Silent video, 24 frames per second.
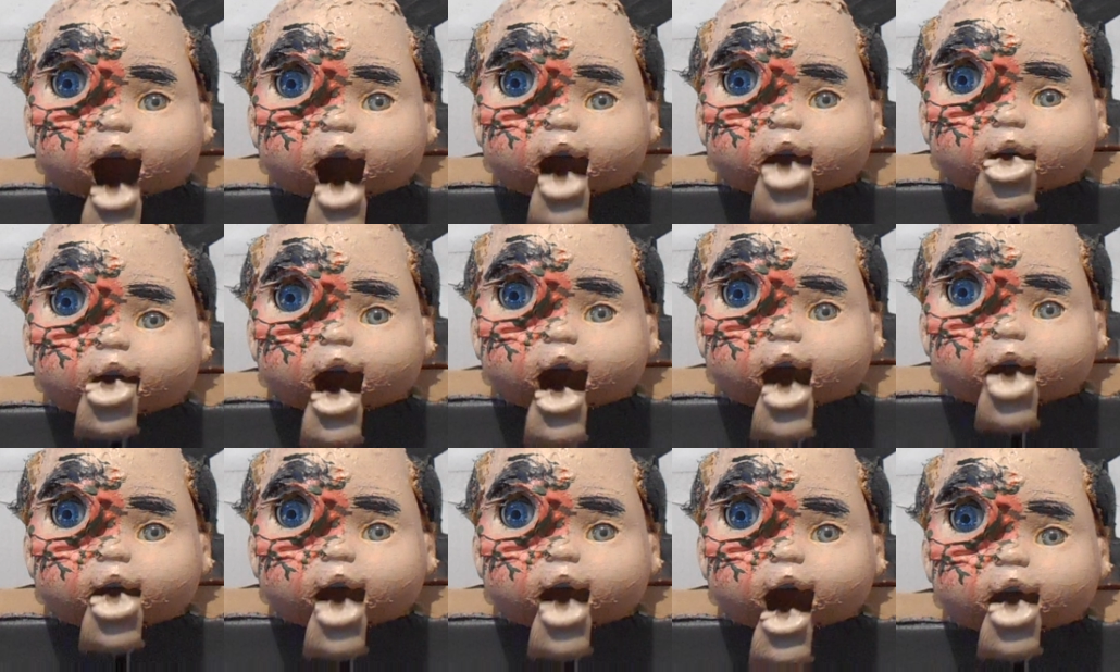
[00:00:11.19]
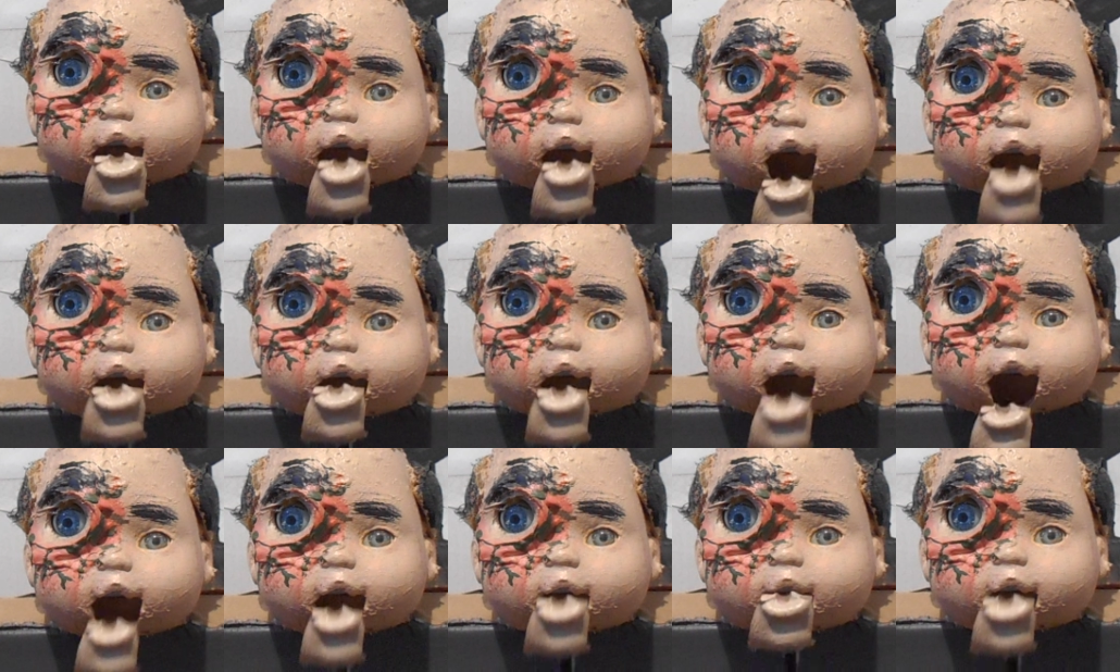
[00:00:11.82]
gets a
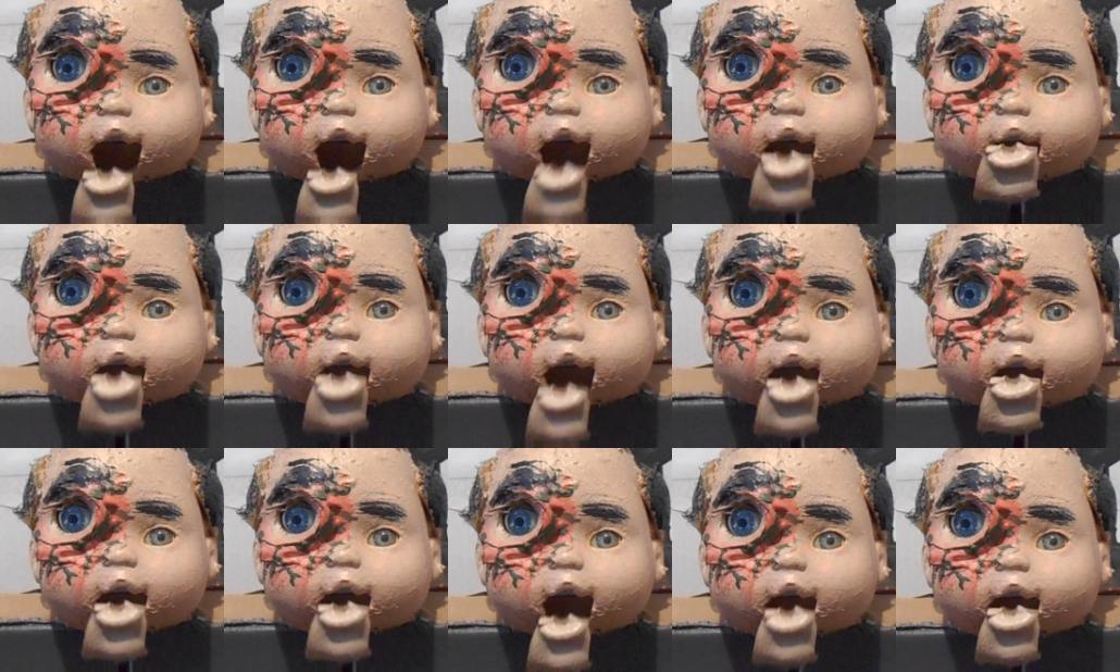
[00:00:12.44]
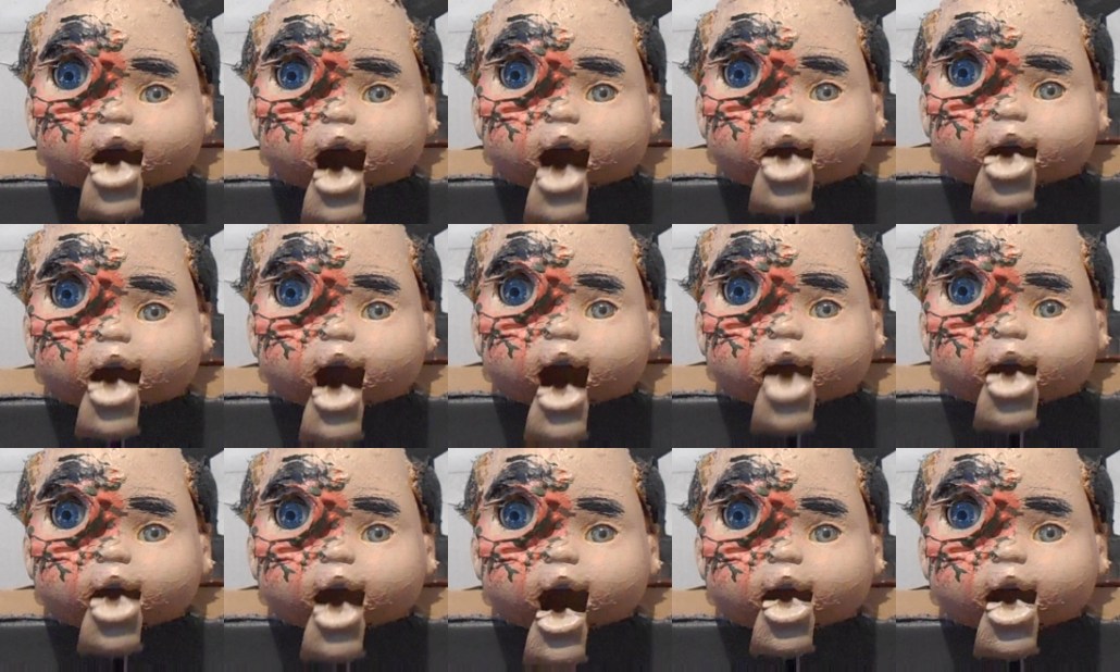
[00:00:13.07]
contract put on him by the
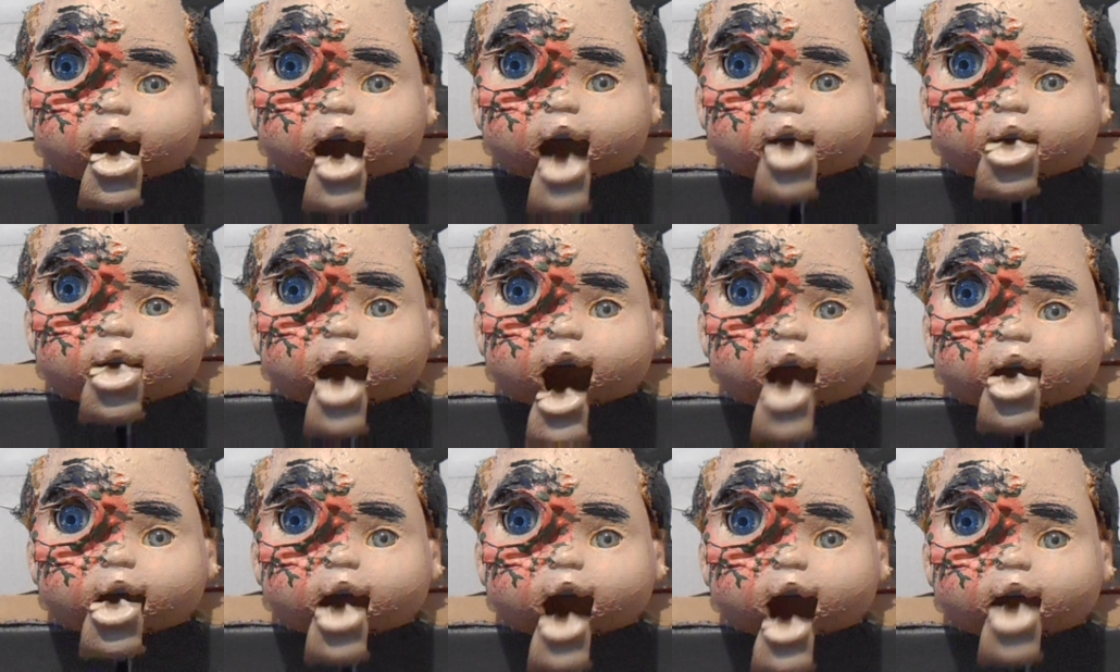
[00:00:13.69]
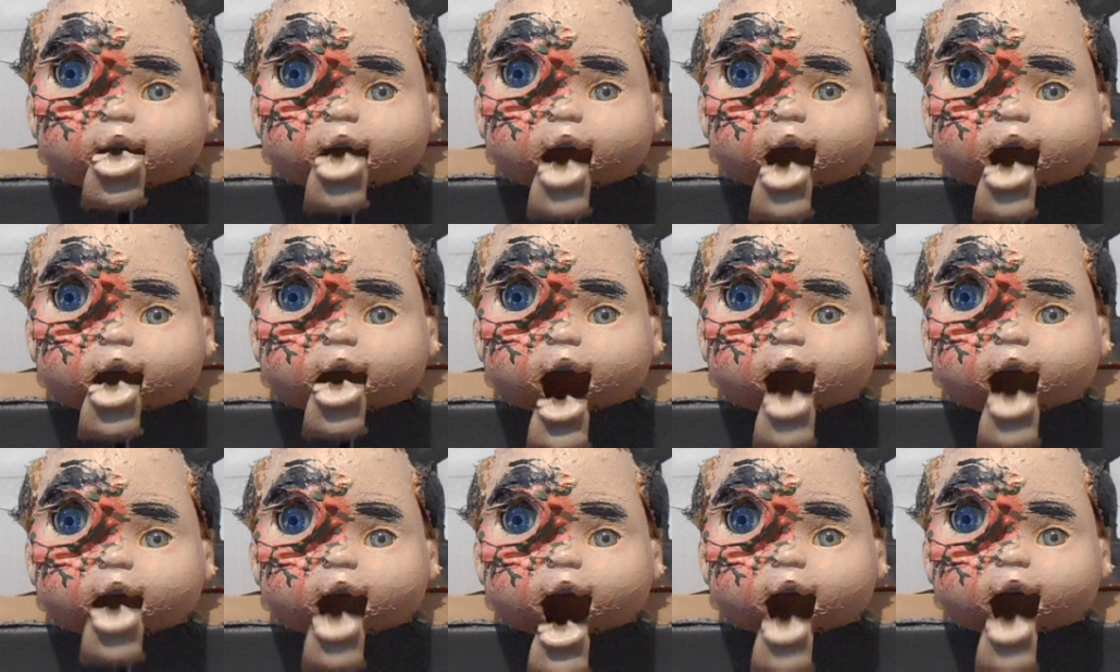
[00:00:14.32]
woman who was helping run the
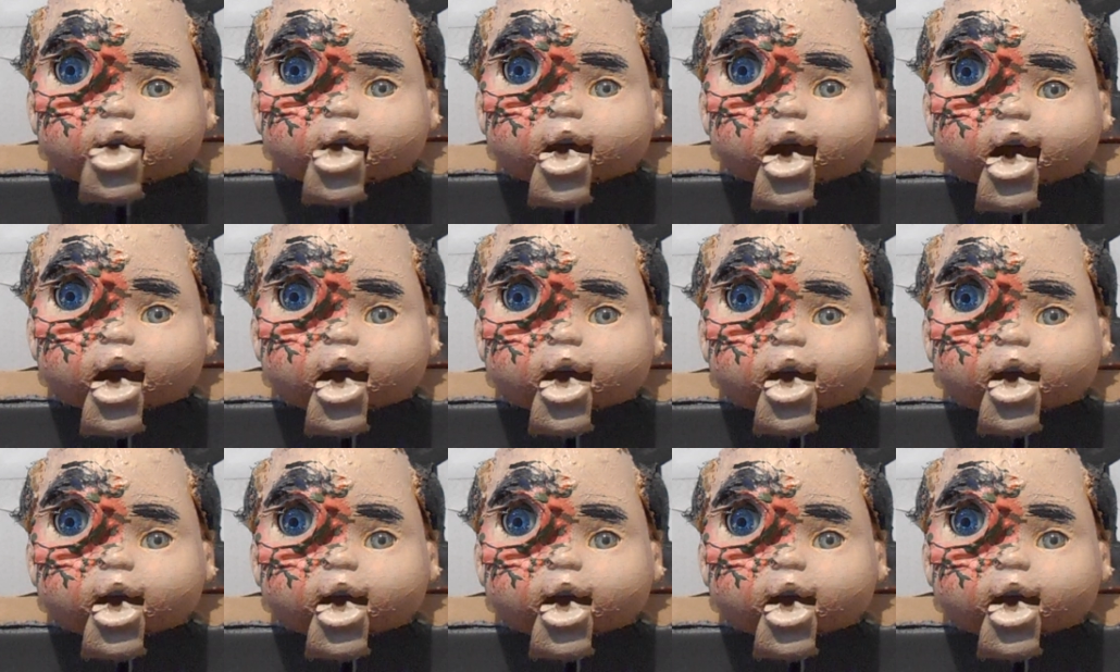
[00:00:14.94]
horse.